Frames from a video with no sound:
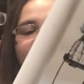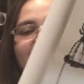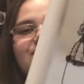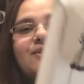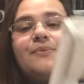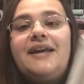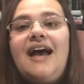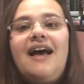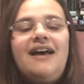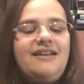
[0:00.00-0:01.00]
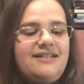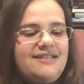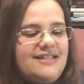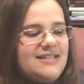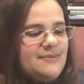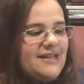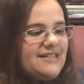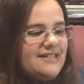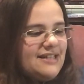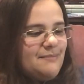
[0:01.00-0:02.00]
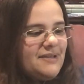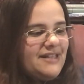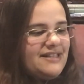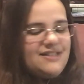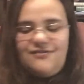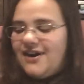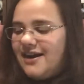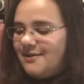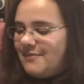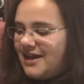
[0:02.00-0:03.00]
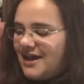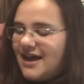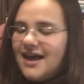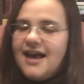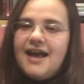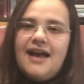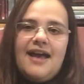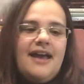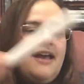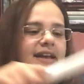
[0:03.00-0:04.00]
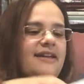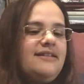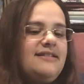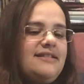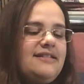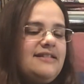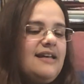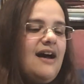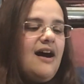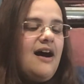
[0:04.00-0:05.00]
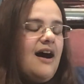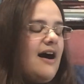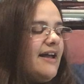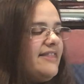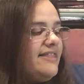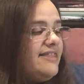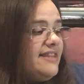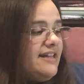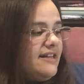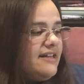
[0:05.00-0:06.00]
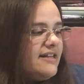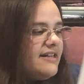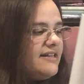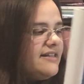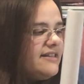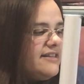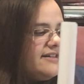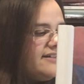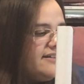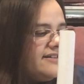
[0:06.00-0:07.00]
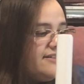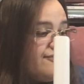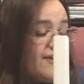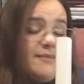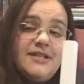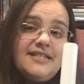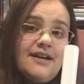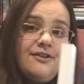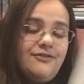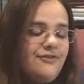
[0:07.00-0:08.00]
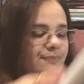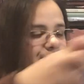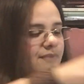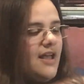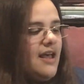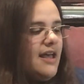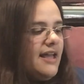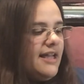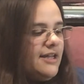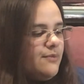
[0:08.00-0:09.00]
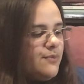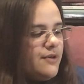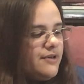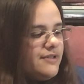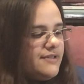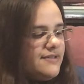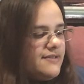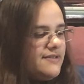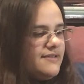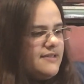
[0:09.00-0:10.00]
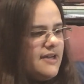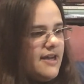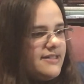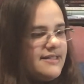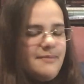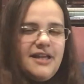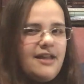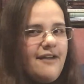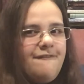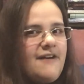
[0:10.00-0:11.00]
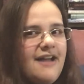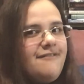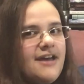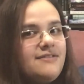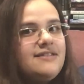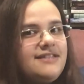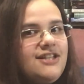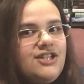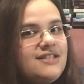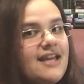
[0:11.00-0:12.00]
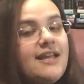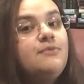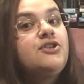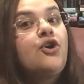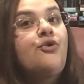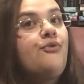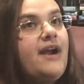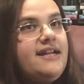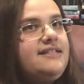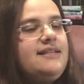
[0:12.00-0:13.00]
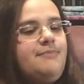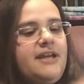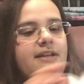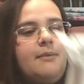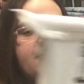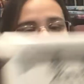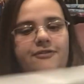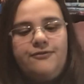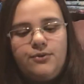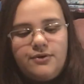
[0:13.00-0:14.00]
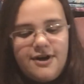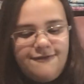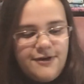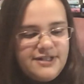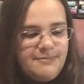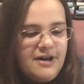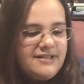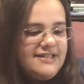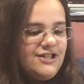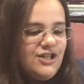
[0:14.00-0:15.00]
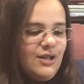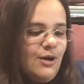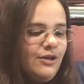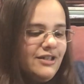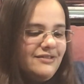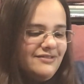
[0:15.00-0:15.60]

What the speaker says: So we had 6 weeks to complete this frame, and I think the frame itself, it was something like 5,000 stitches. Like, it was a crazy big number for a first part stitch along.